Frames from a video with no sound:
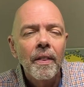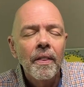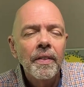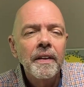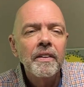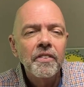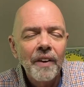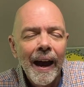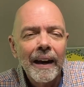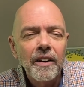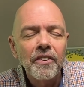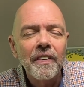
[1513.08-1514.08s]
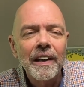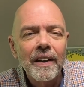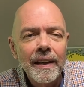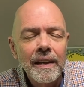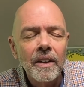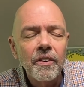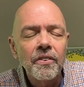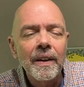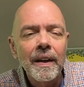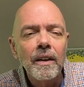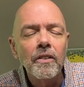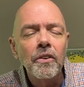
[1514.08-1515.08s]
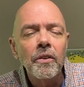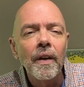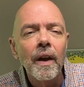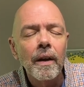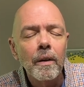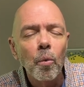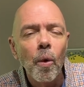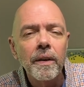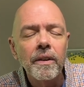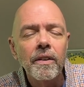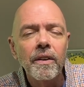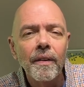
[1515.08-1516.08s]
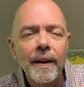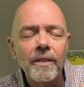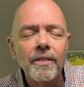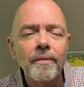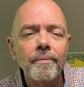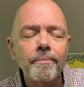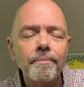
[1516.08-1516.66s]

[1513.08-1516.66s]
the desires that lead us into the unwanted direction.